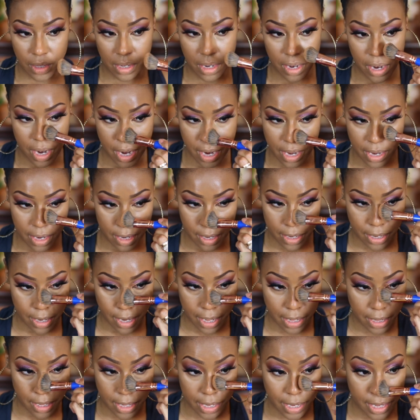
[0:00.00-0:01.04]
All right, and
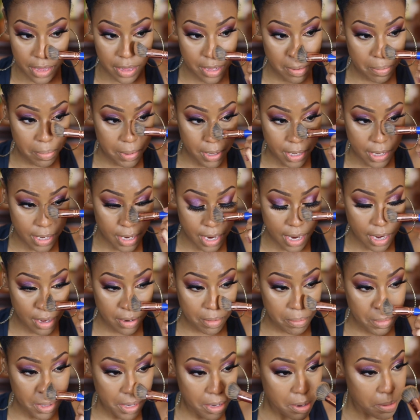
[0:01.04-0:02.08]
now that I got that blended
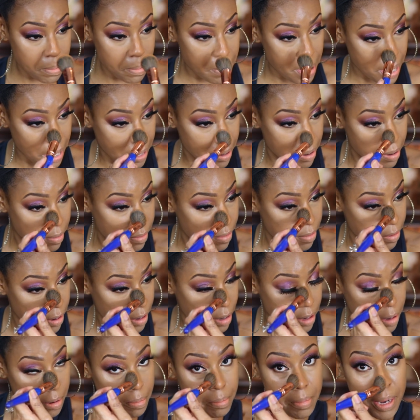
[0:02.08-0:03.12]
out, I'm gonna go back
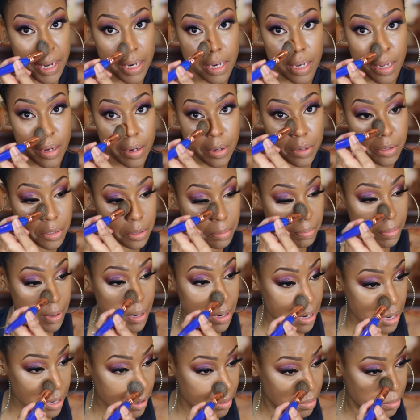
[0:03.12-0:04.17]
over my nose
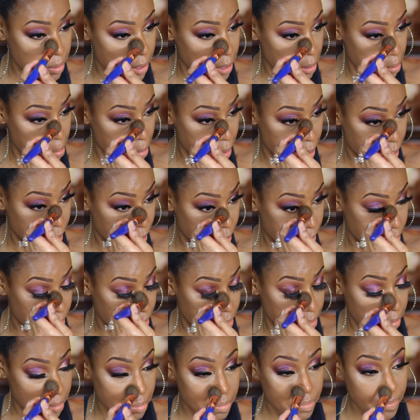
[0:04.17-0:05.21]
part with my
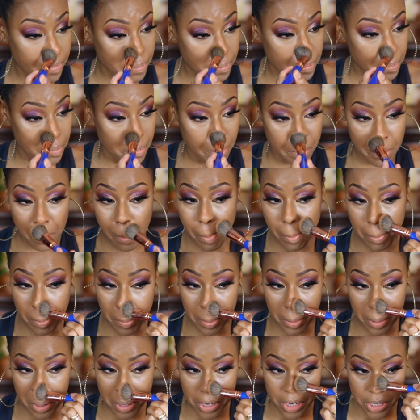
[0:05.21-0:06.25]

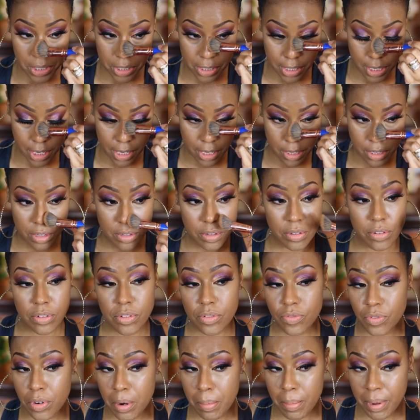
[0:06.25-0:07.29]
brush that I
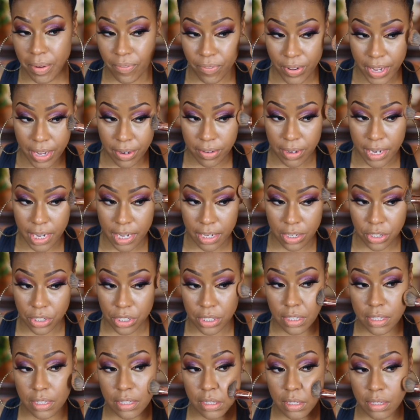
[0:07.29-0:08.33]
use for my
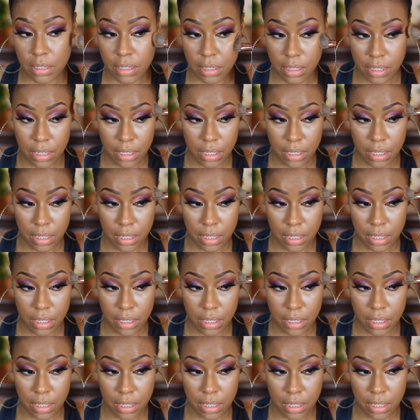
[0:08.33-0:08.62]
foundation.